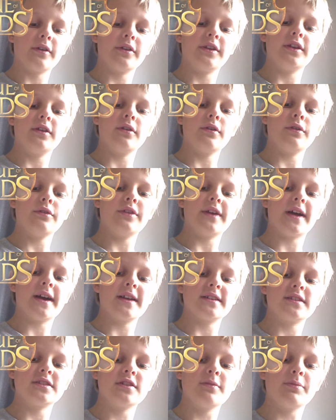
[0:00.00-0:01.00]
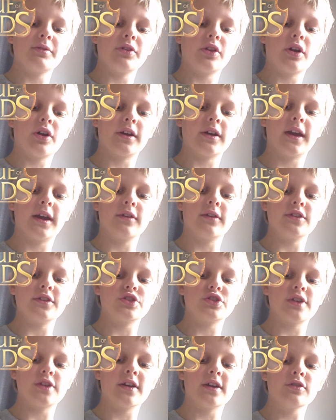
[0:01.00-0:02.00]
hero that has super long hair that
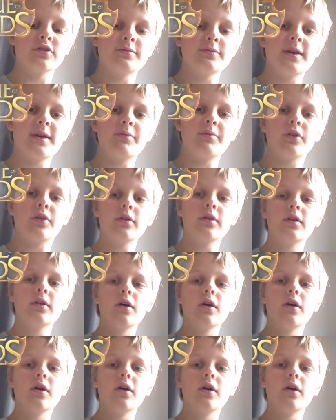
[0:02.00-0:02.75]
strangles people?